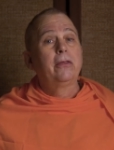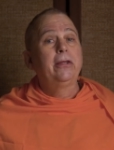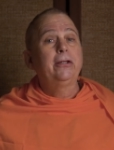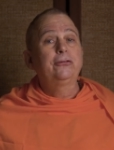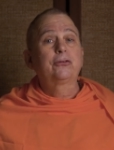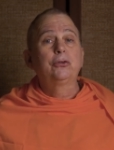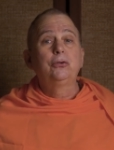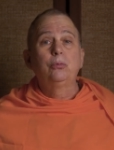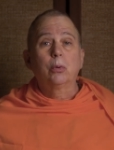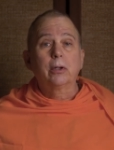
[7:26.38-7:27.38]
These
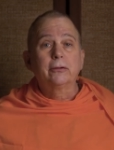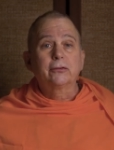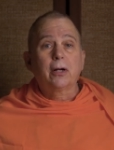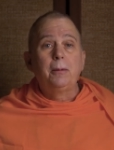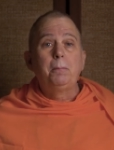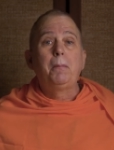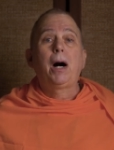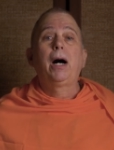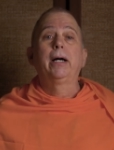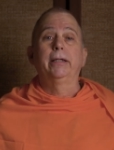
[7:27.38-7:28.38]
two words
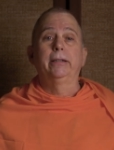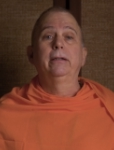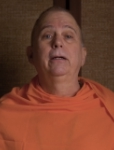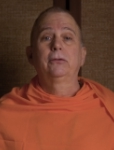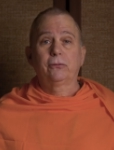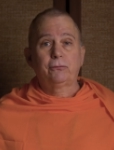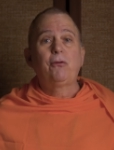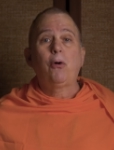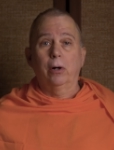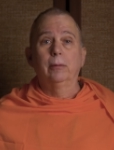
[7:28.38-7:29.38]
combine to
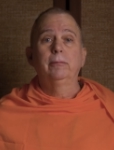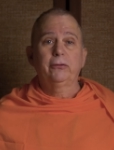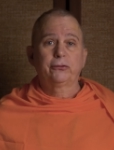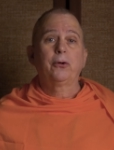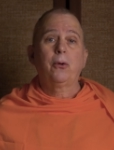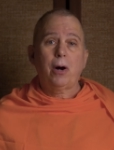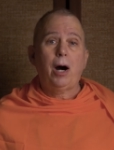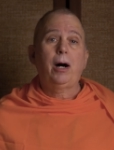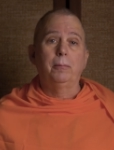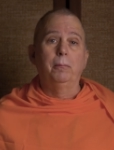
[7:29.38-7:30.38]
form
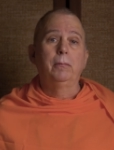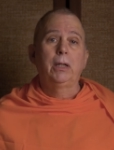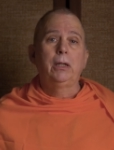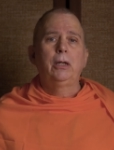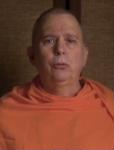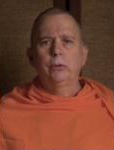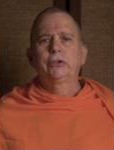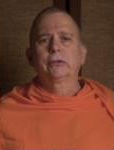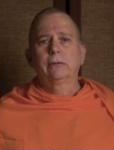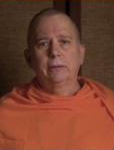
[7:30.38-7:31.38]
soham,
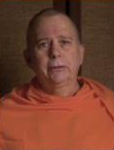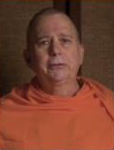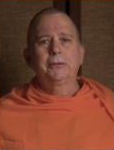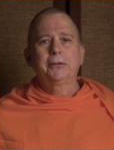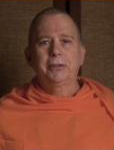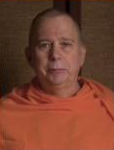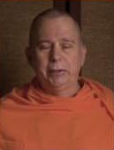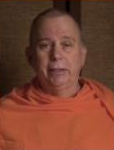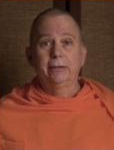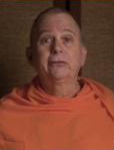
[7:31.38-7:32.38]
which literally
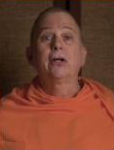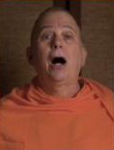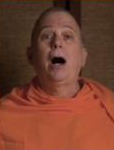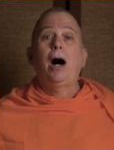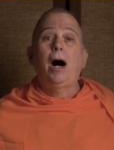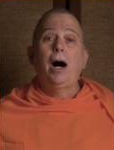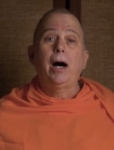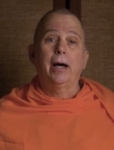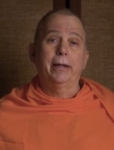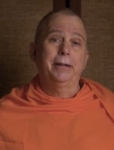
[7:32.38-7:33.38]
means
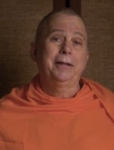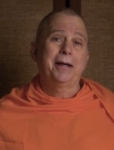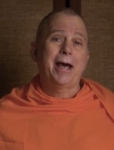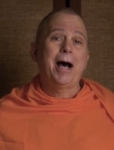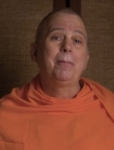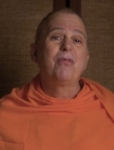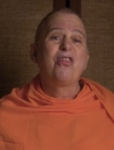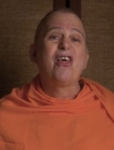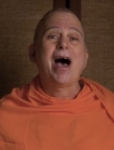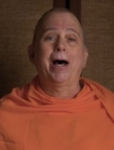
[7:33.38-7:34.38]
I
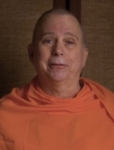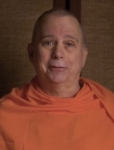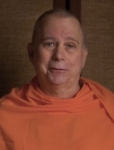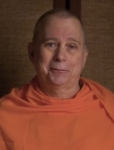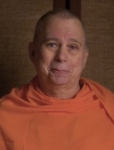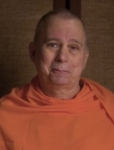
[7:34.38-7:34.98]
am that.